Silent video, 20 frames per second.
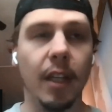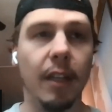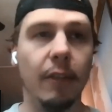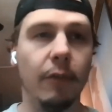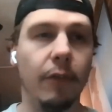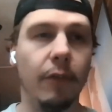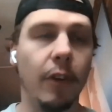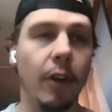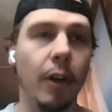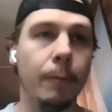And
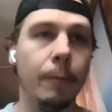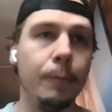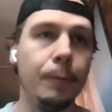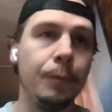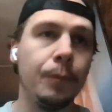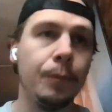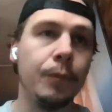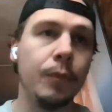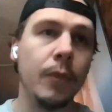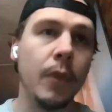
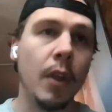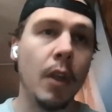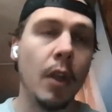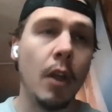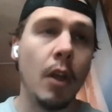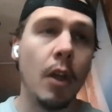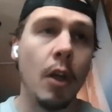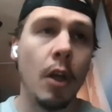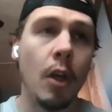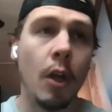
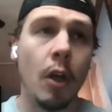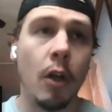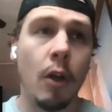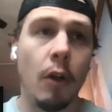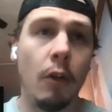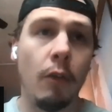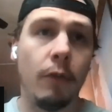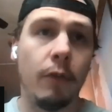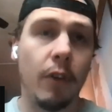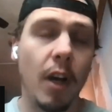
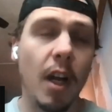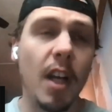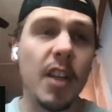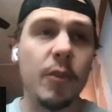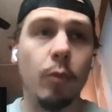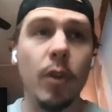for us,